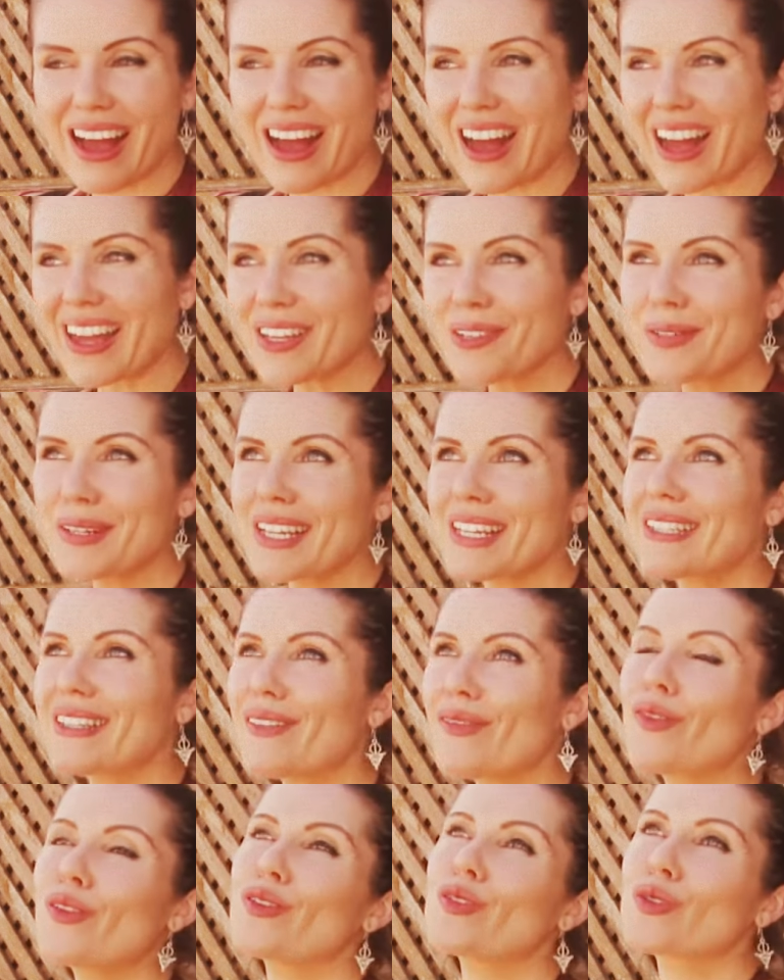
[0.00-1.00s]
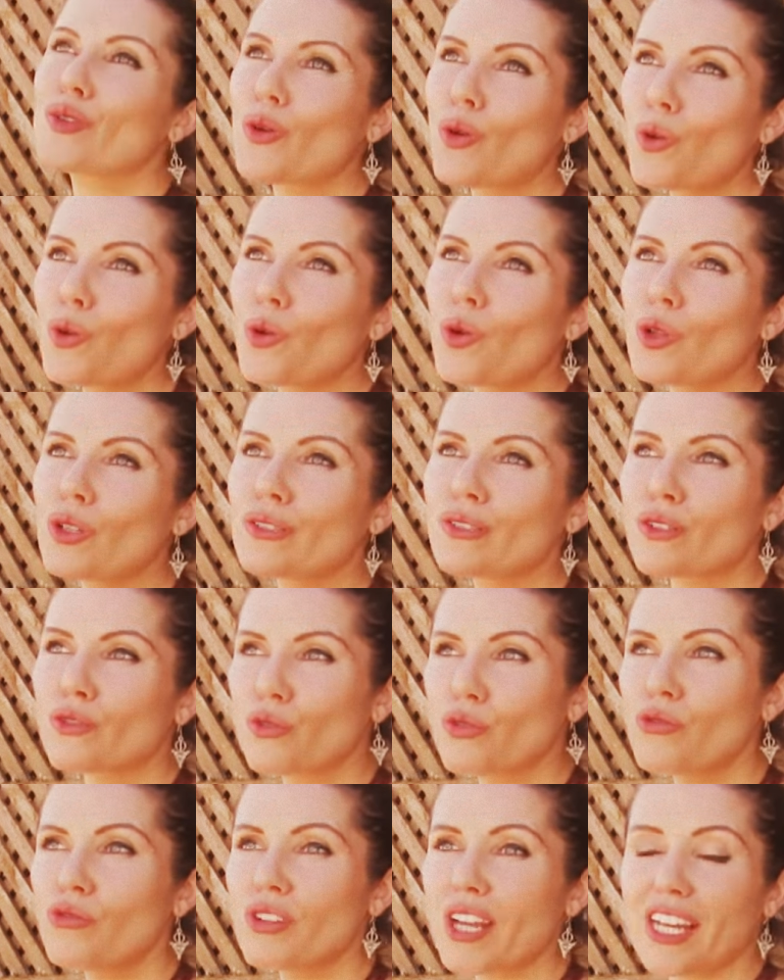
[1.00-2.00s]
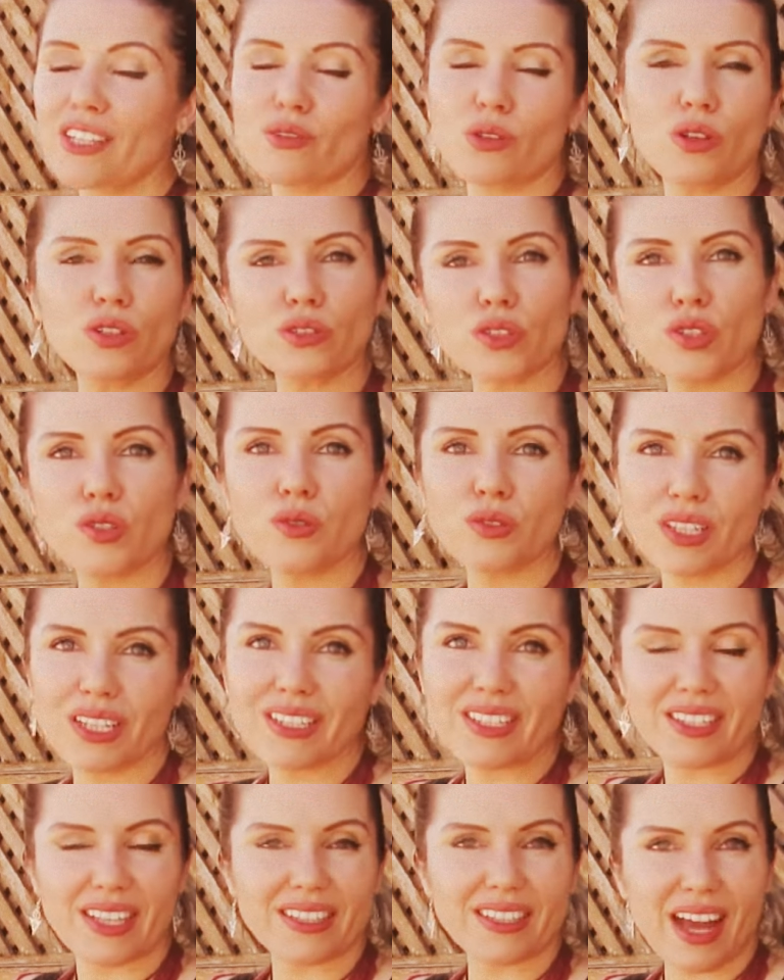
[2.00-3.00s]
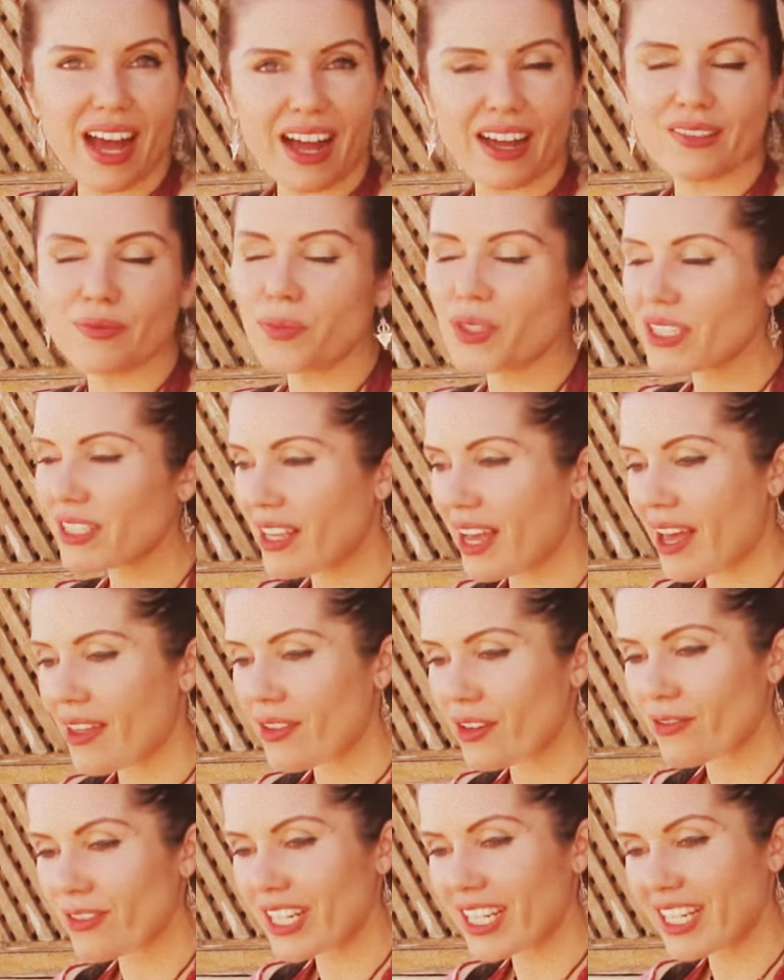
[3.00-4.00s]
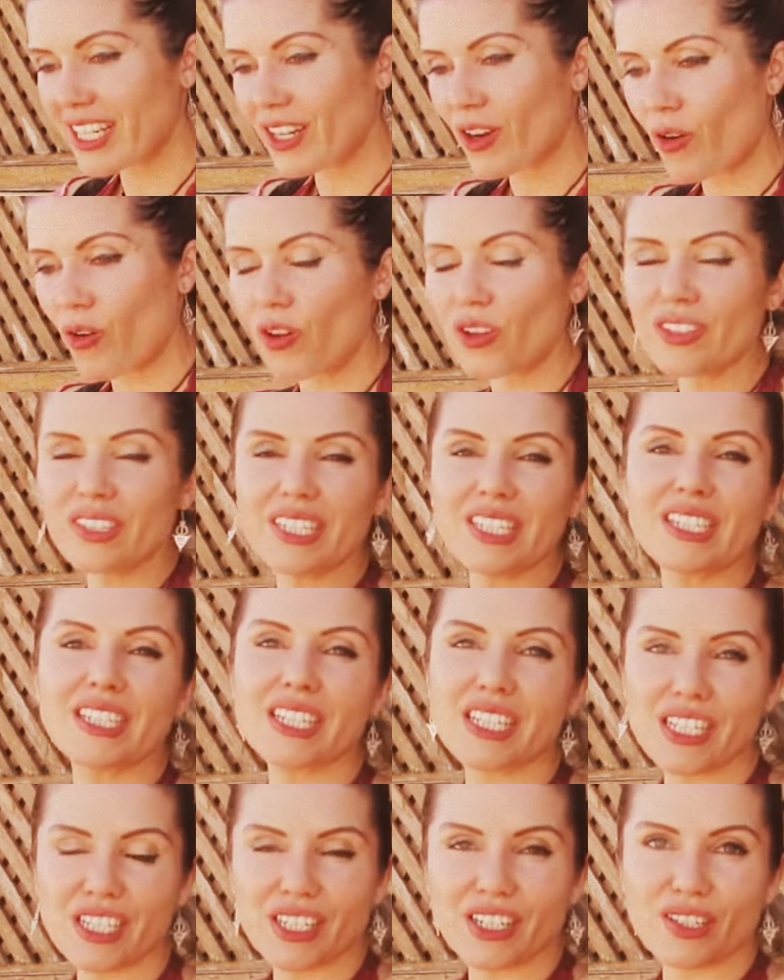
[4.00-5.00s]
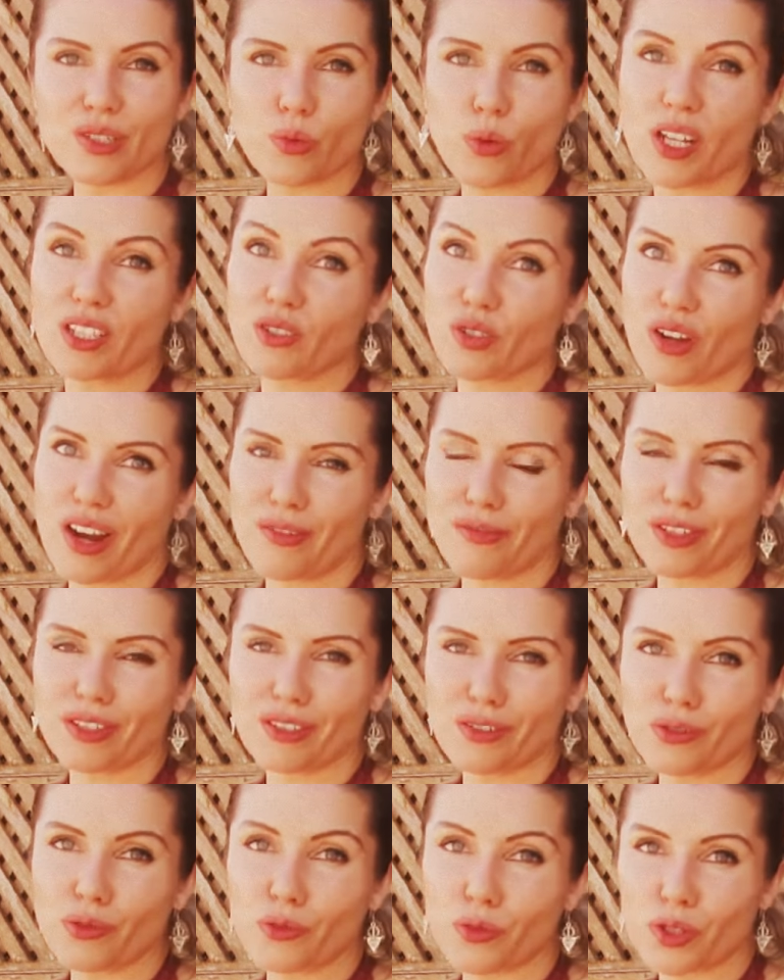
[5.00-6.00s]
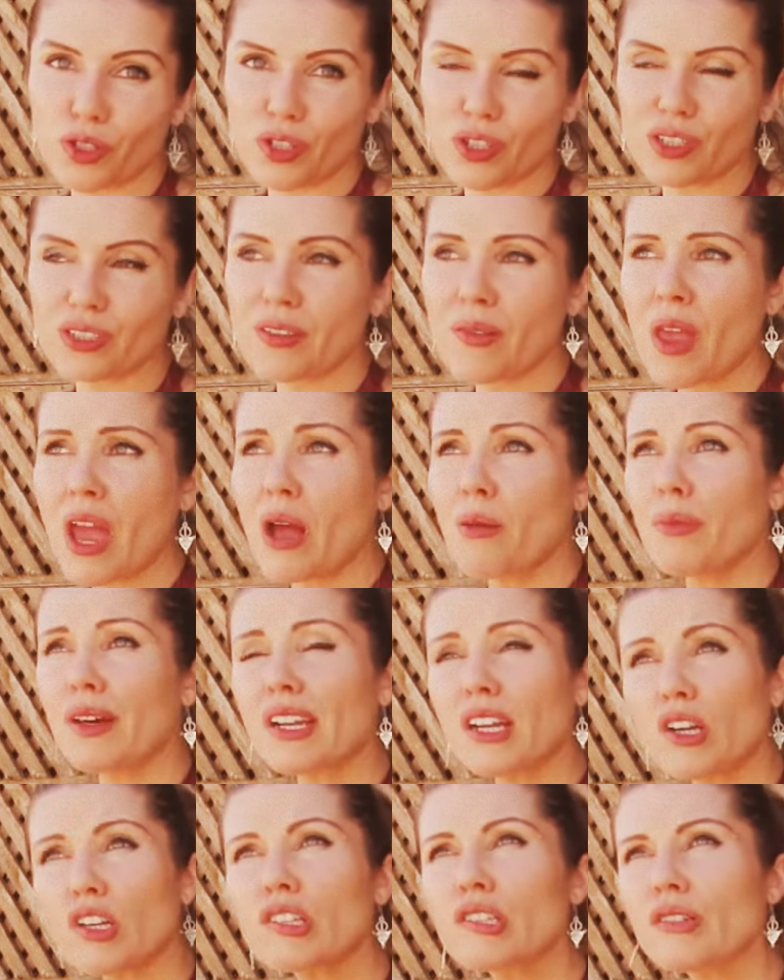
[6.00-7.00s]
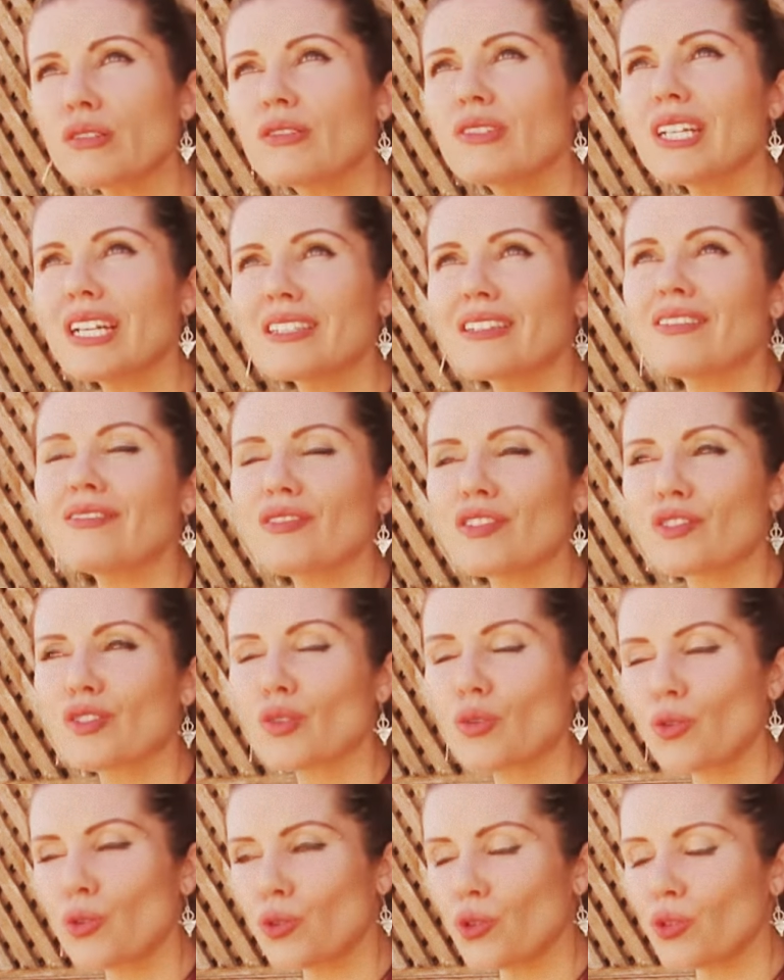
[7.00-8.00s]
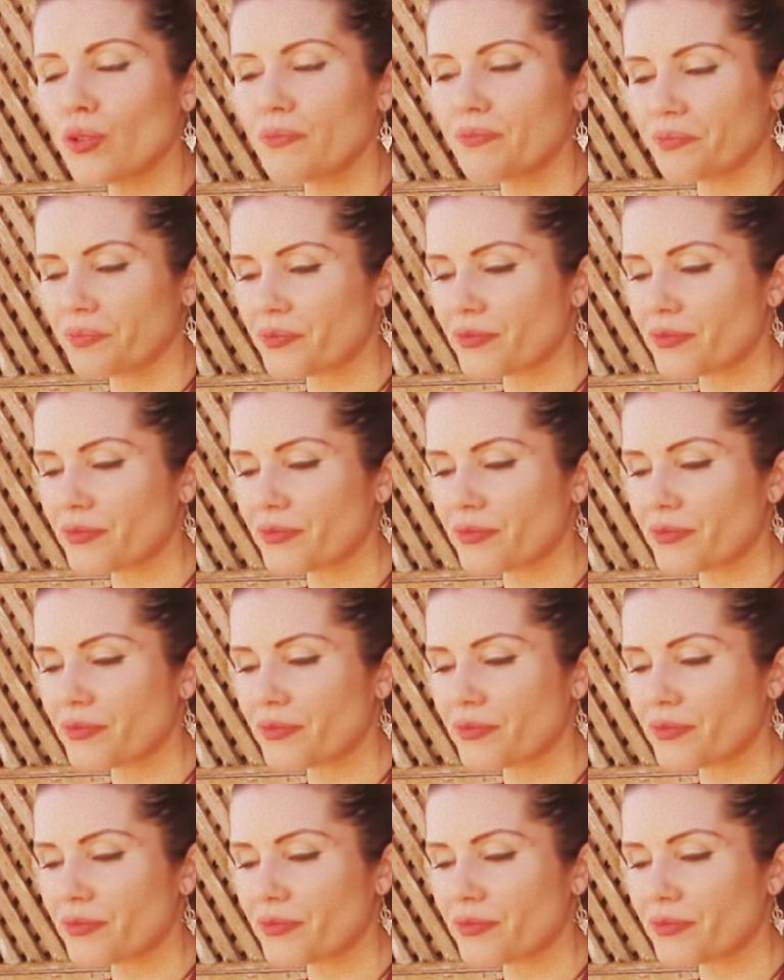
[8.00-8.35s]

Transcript: I created this school to unite all the students that I've been gathering all these years while traveling the world, but I also created this school